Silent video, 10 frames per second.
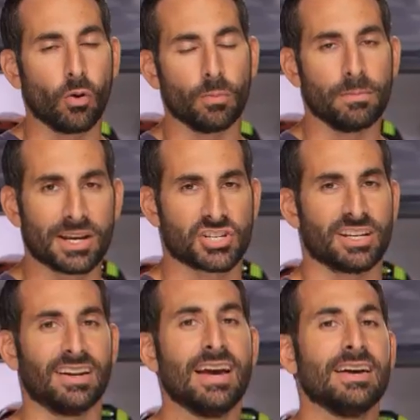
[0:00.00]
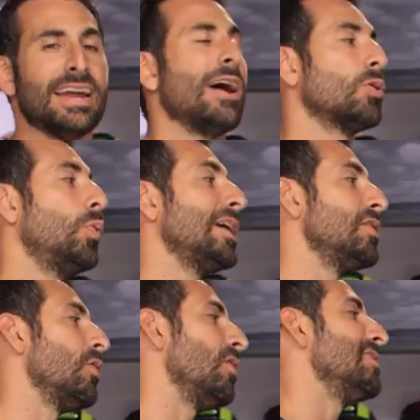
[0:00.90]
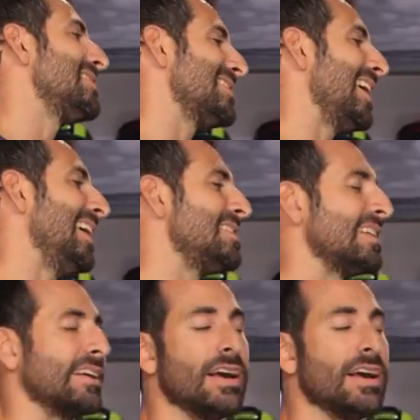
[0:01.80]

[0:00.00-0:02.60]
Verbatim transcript: omission. Now, quick note on sizing.